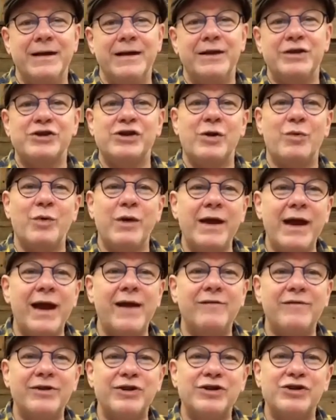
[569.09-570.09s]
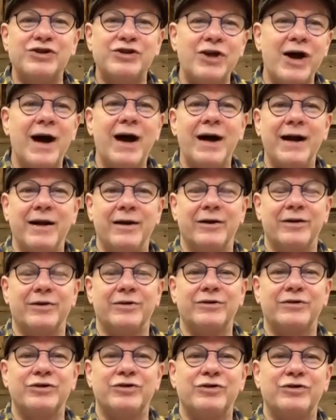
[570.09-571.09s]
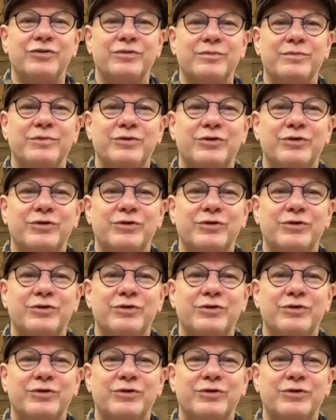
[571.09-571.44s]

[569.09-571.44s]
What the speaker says: is that we have a desire to